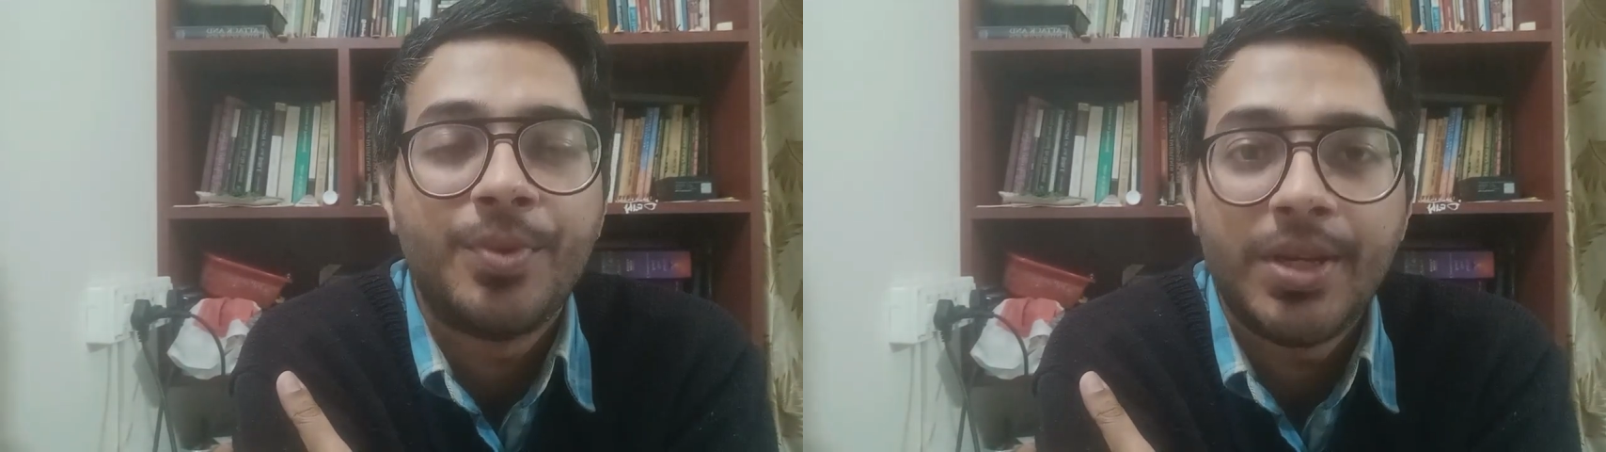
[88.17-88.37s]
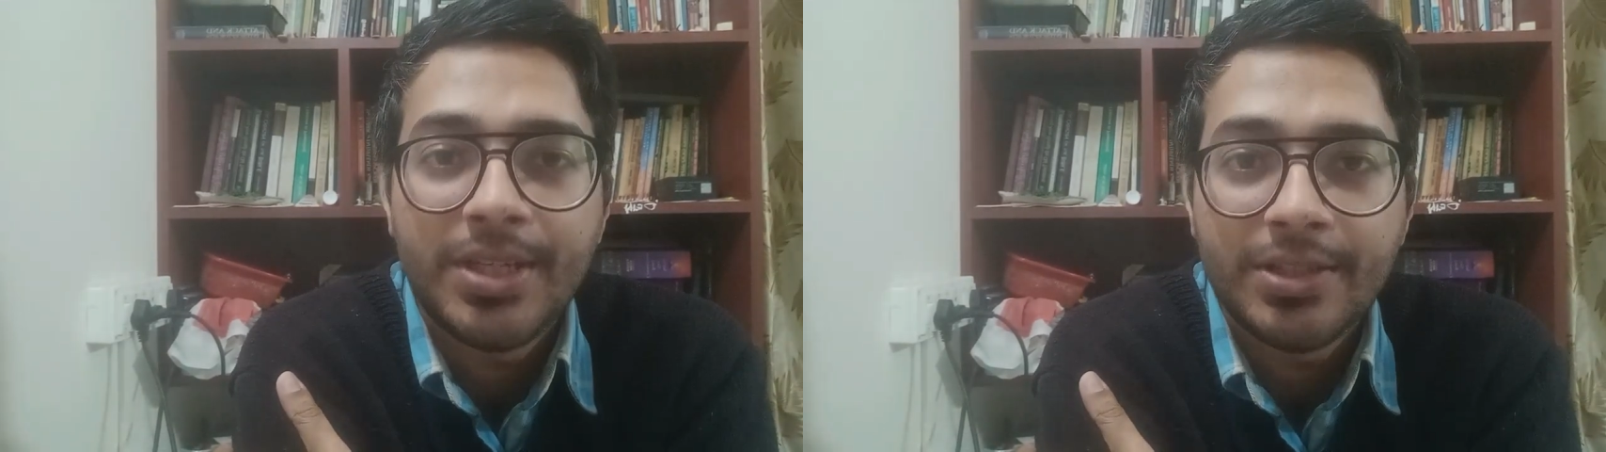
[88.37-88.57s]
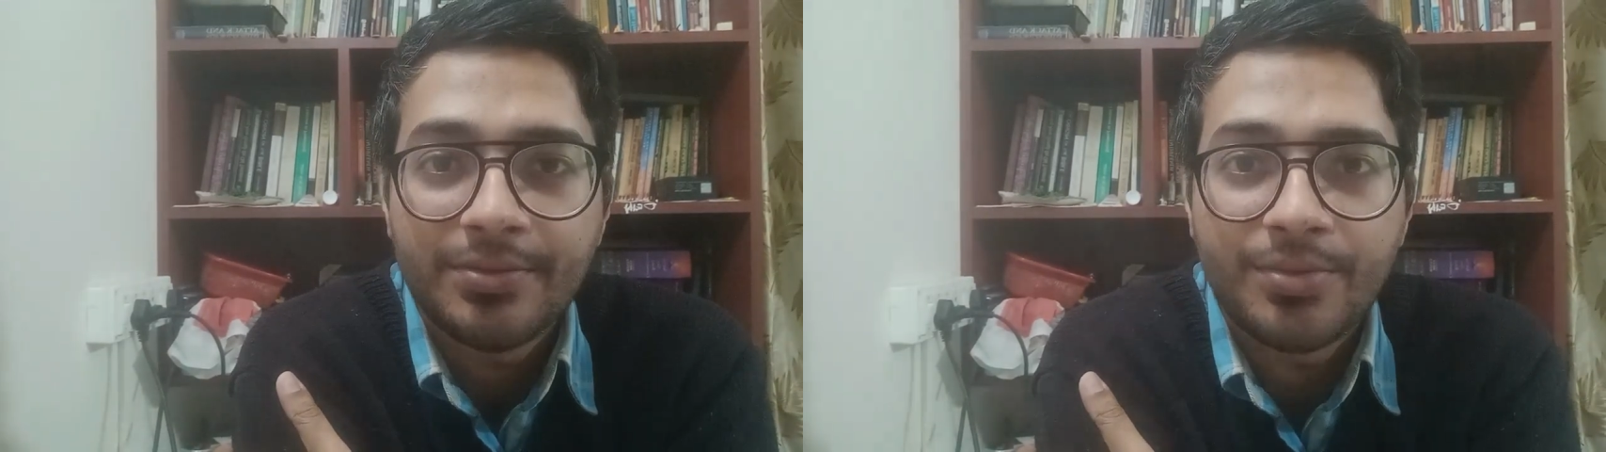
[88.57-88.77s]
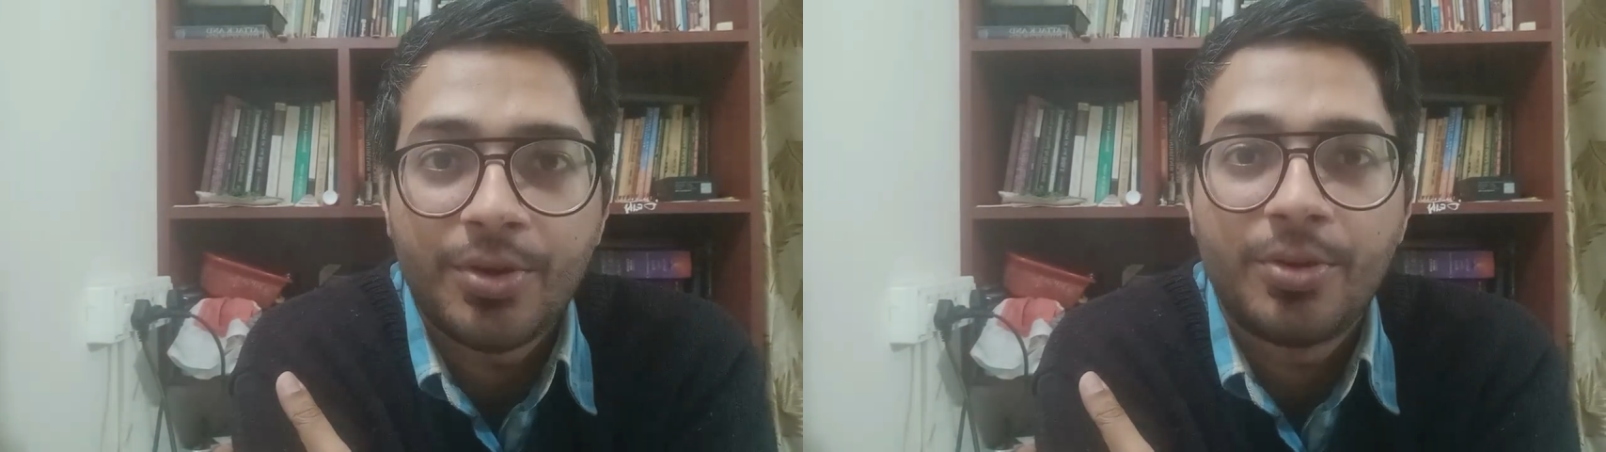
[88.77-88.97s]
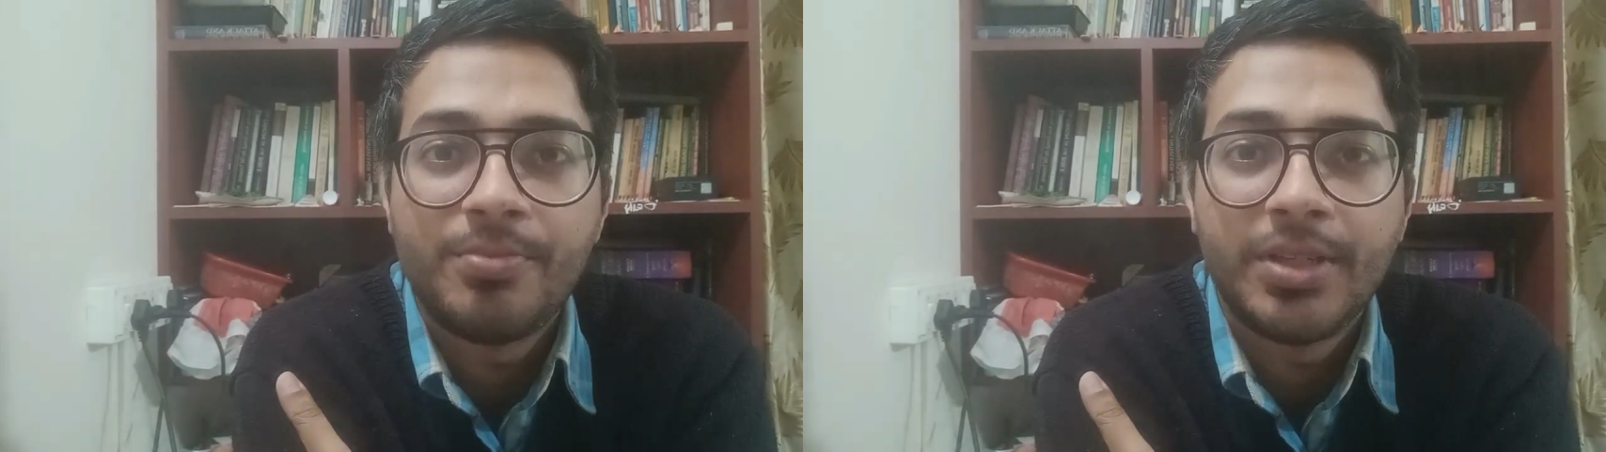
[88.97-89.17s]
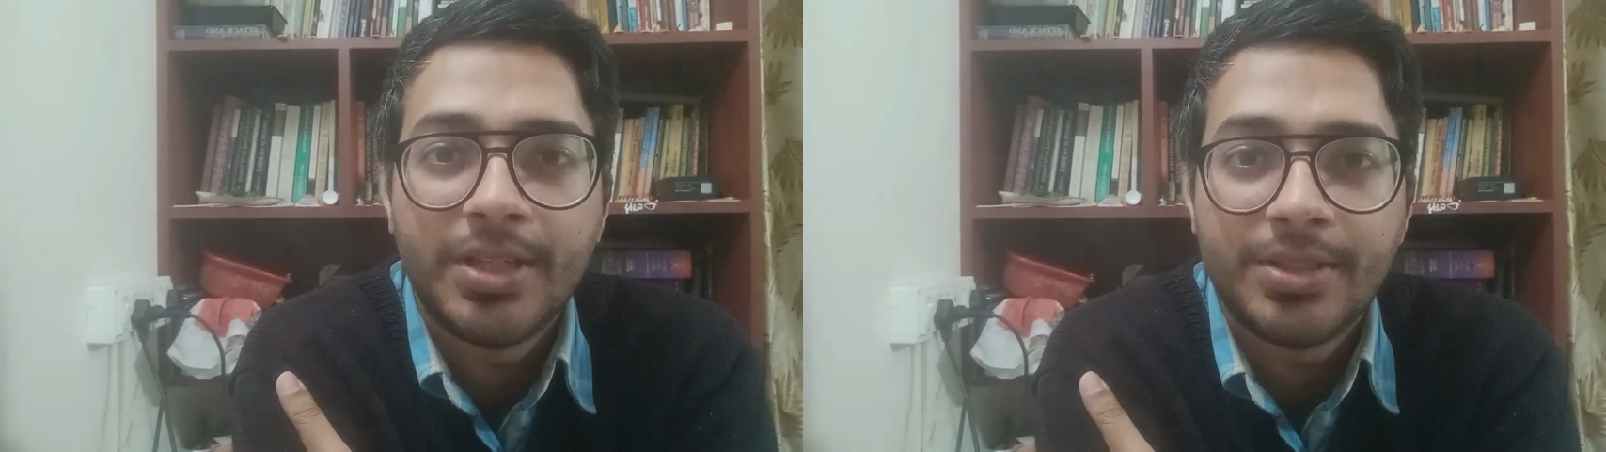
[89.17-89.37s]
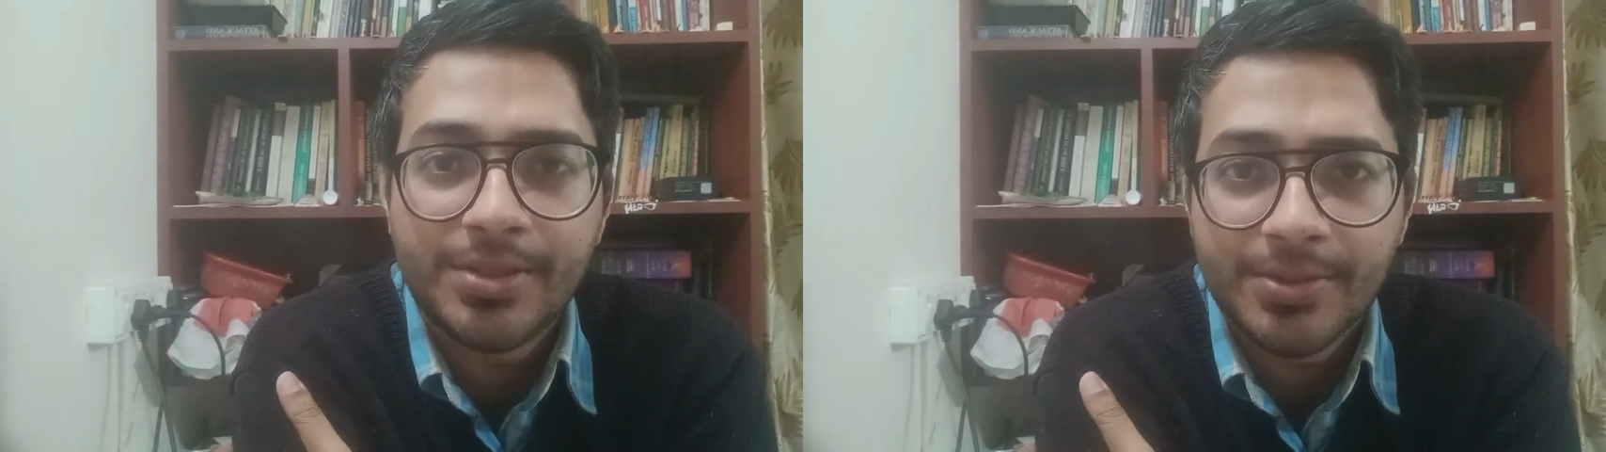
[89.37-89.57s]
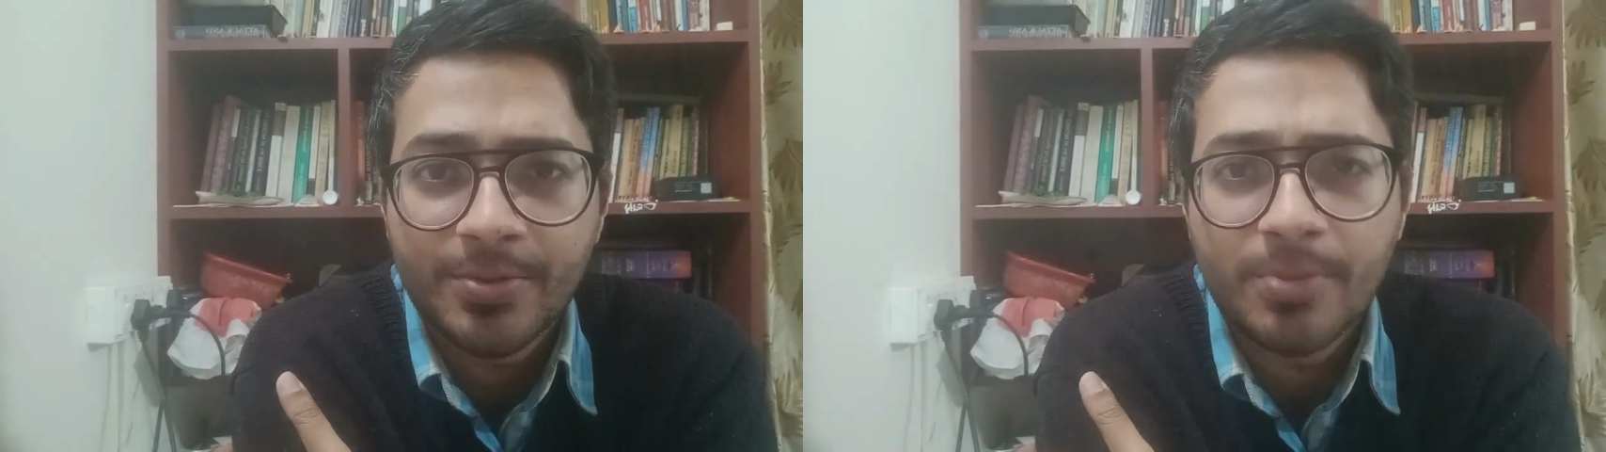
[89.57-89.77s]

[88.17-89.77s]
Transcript: waiting for miniatures for